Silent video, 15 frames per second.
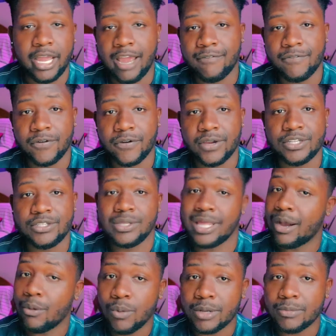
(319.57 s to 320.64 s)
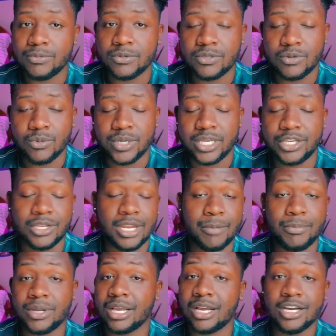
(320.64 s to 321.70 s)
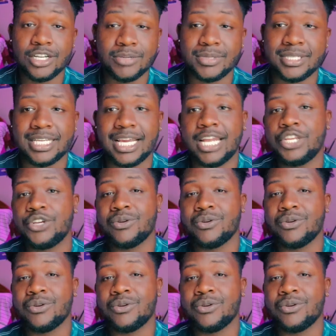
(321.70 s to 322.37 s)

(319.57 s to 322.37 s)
effort into that once a week, you're not putting 100%,